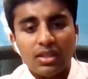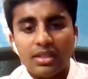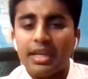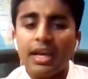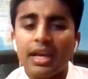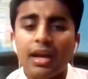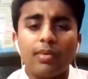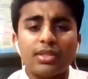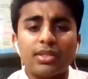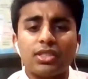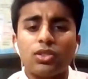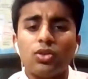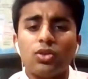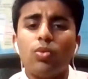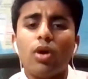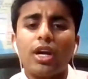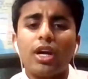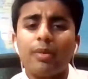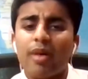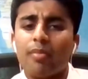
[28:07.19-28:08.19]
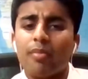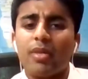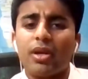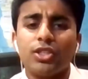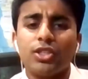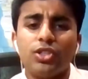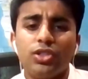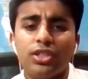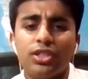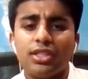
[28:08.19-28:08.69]
Yeah, I was still worried about my
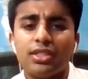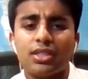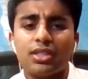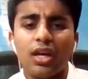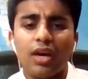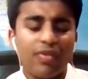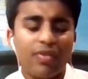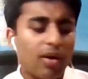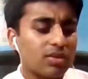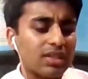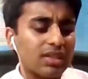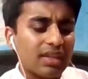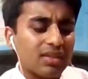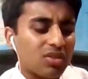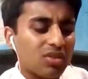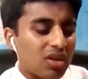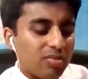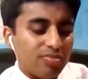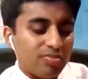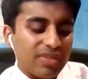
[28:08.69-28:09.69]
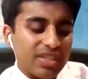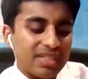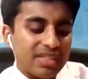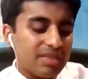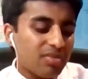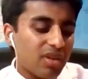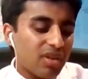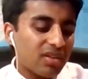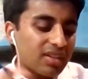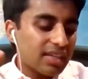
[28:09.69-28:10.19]
uni stuff. I was like, oh, I'm
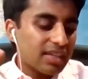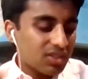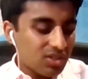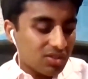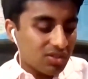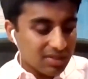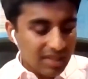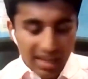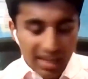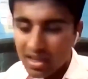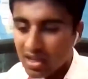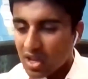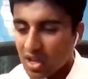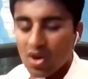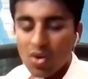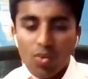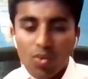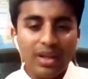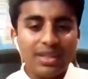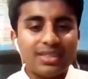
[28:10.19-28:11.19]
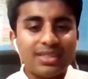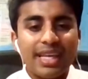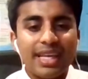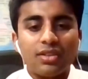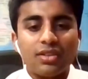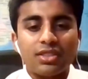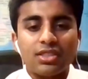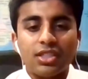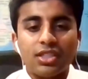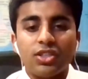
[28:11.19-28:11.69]
busy Monday, Tuesday, Wednesday,
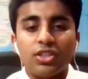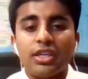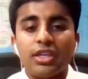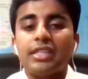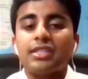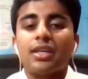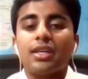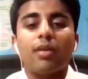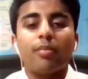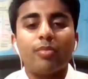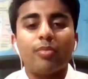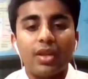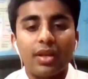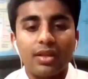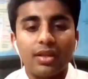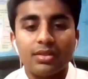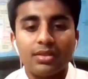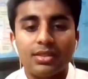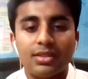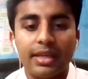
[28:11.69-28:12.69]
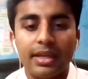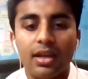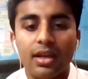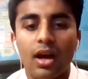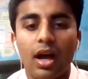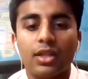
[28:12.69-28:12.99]
I'll see you. He said I'm a bit sick.